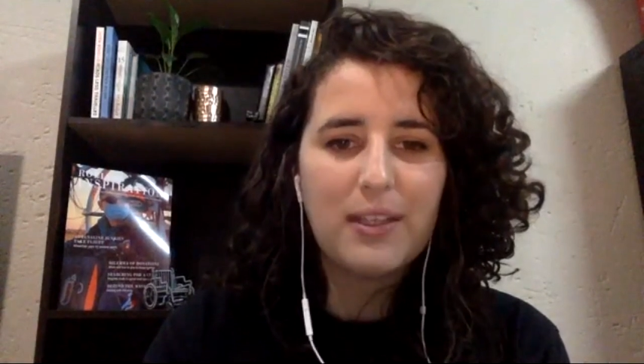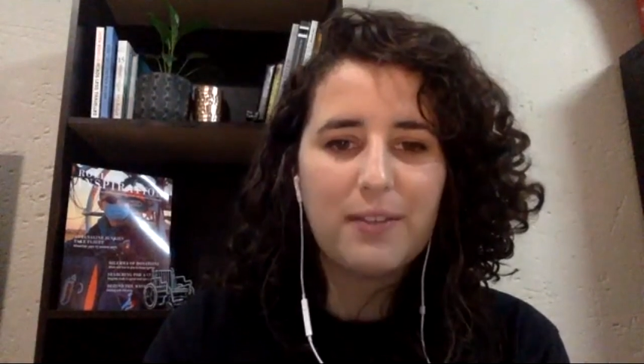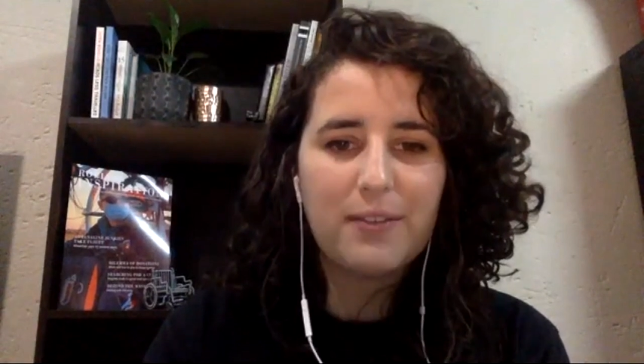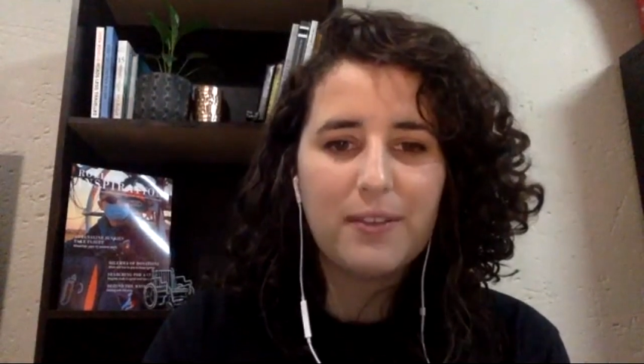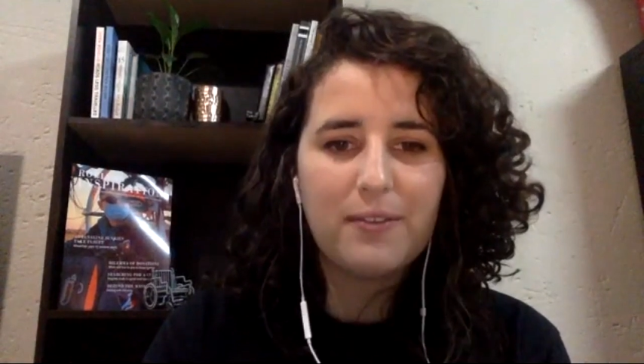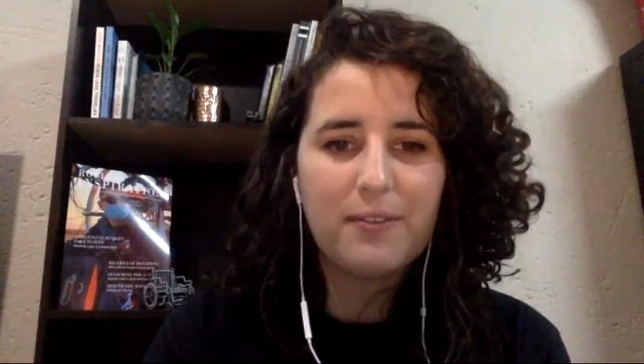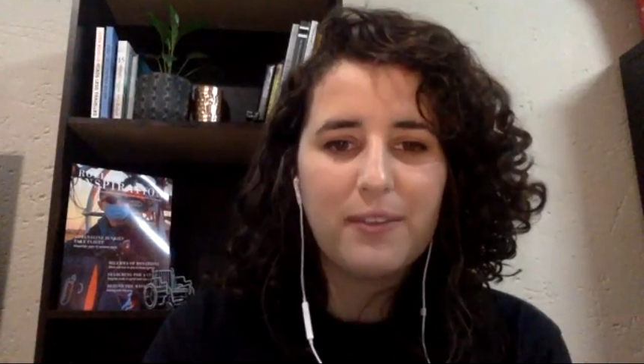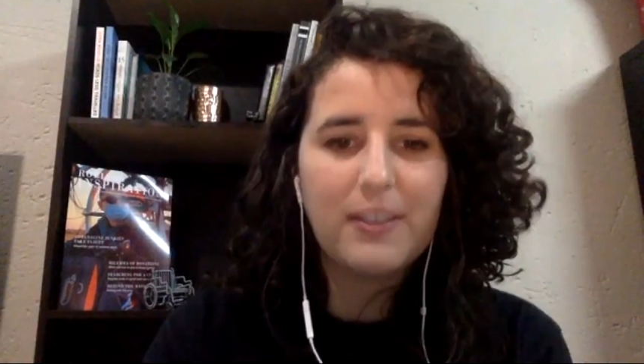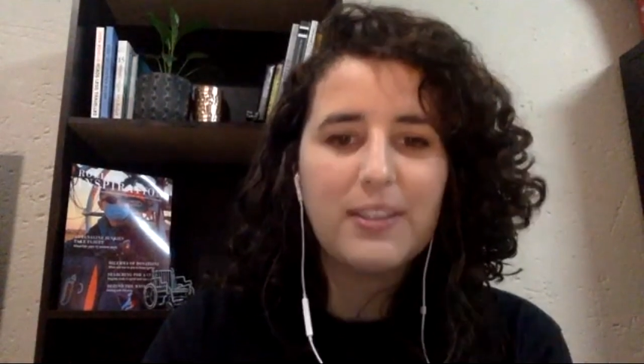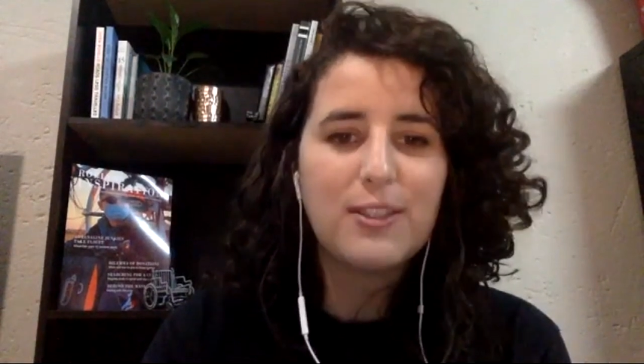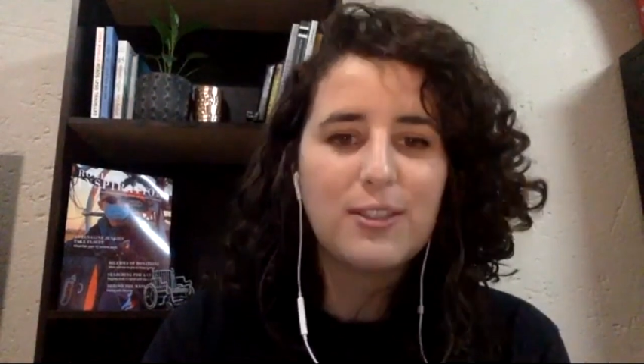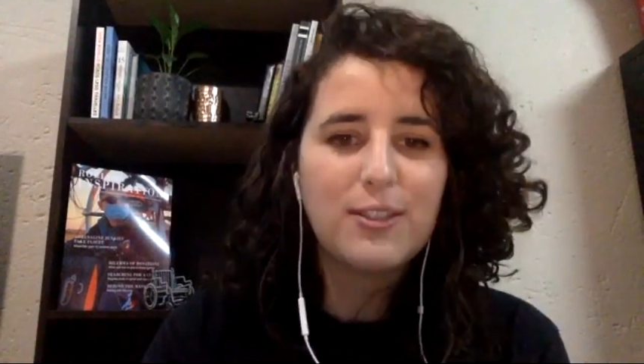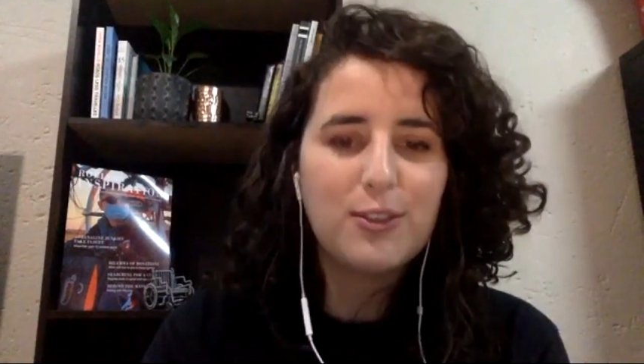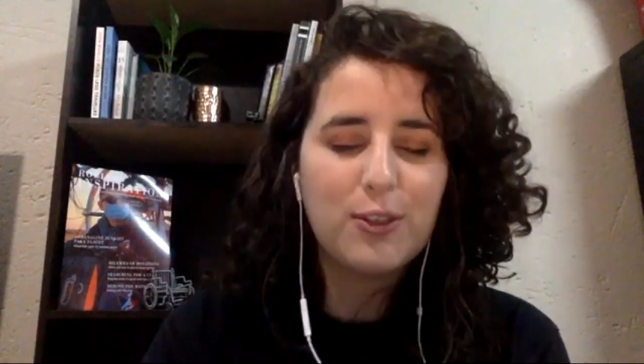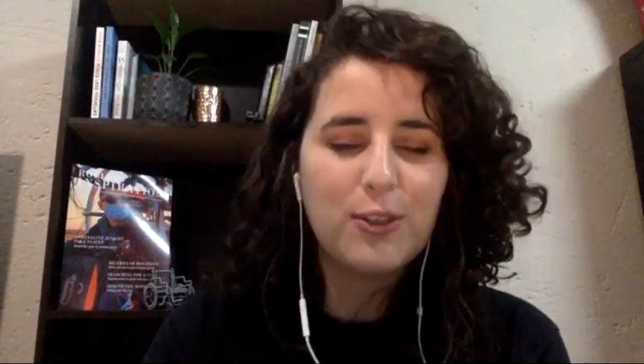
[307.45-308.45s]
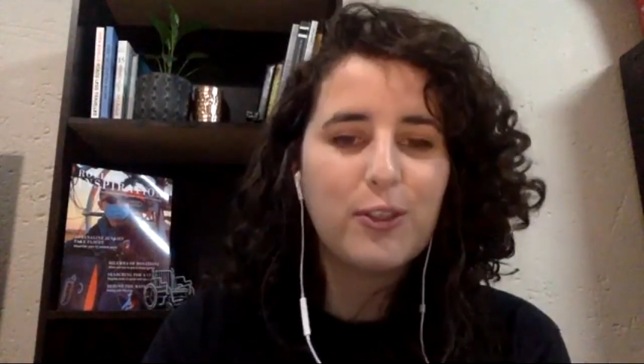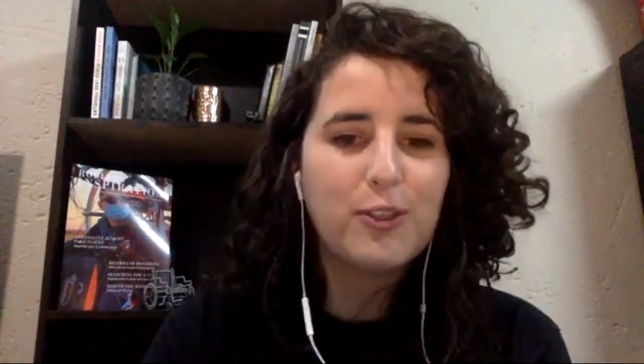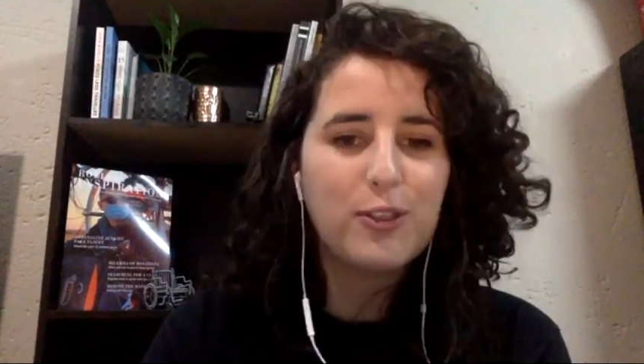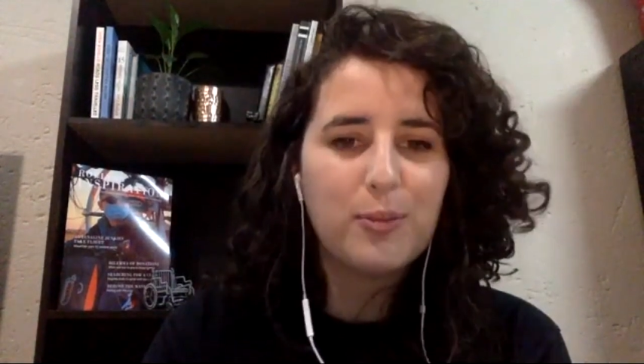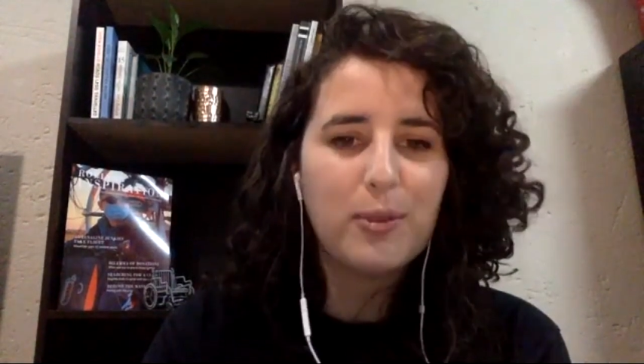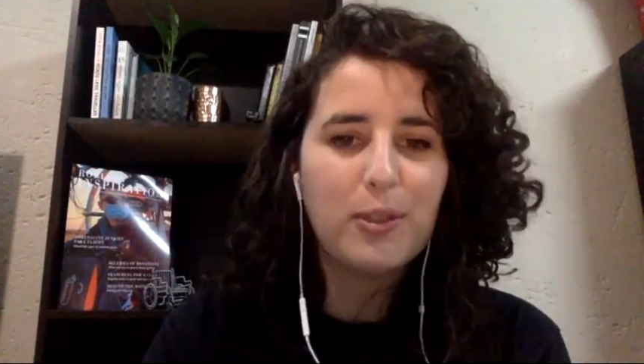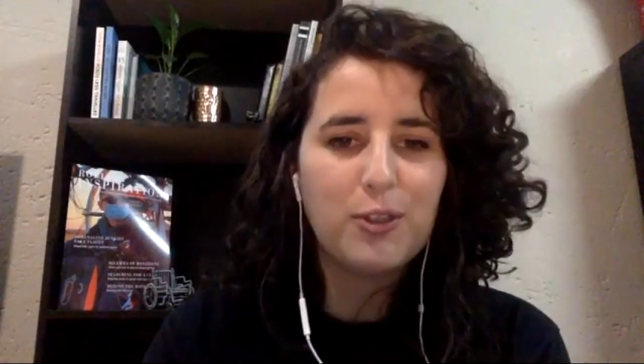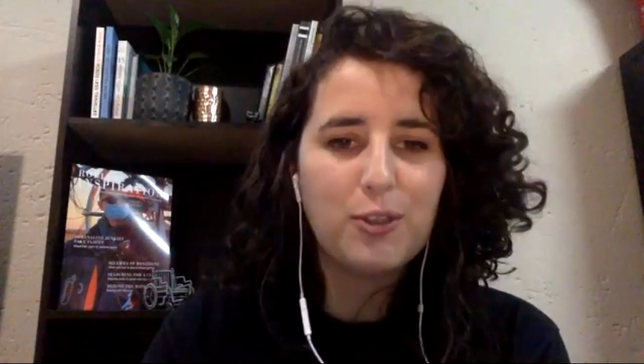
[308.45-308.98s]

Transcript: if it feels too good to be